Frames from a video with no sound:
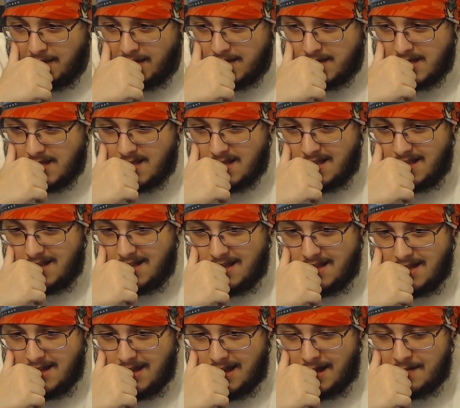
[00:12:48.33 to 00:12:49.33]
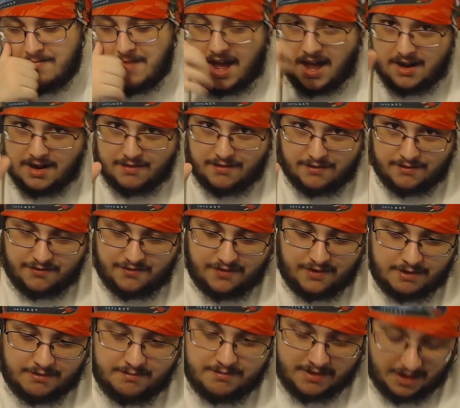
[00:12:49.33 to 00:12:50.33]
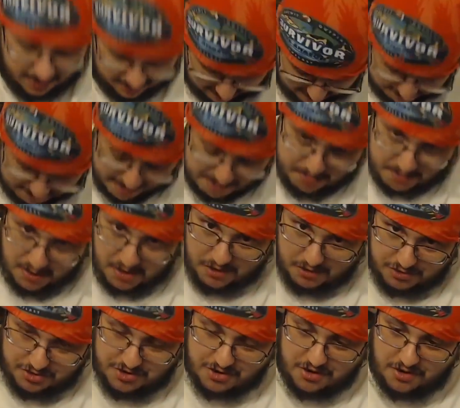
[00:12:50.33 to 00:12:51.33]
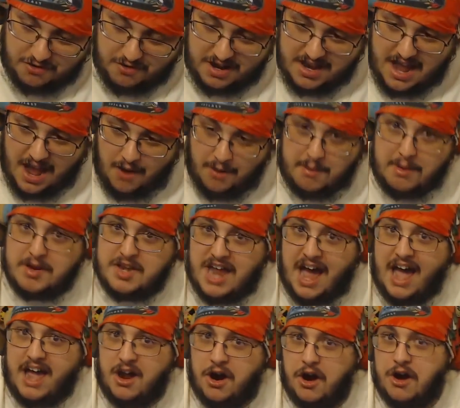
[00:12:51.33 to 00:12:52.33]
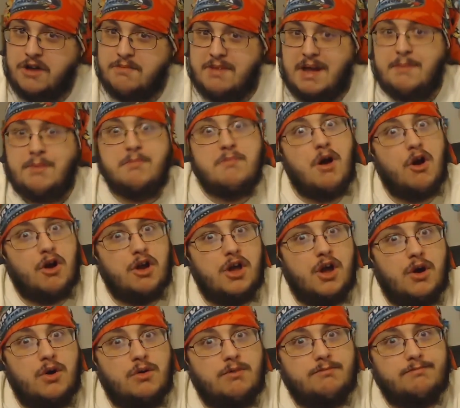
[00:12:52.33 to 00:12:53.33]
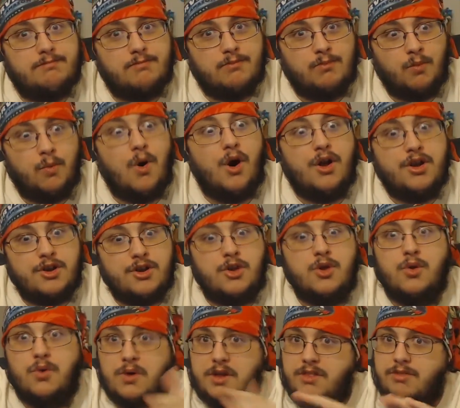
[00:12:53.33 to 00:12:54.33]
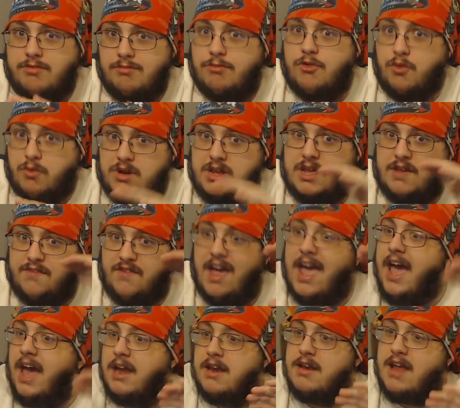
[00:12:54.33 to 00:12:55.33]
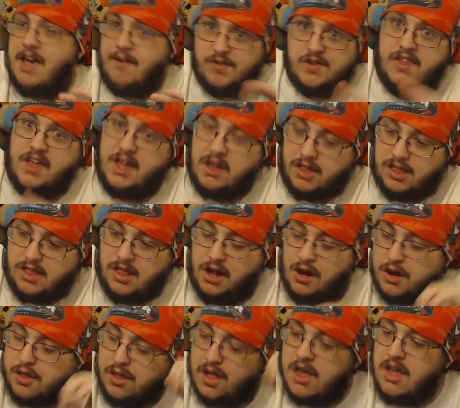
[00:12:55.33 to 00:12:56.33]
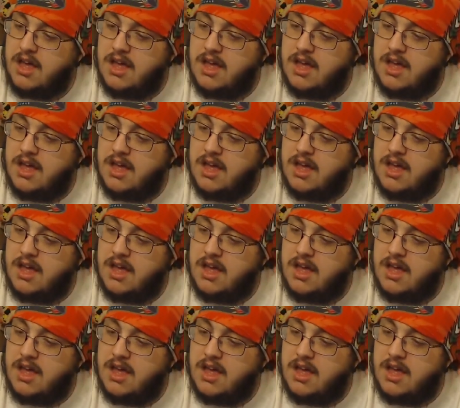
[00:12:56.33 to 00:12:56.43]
because I'm not I got Paper Mario shirt on right now. I'm a diehard Paper Mario 1, 2, and 3 fan. Everything else sucks.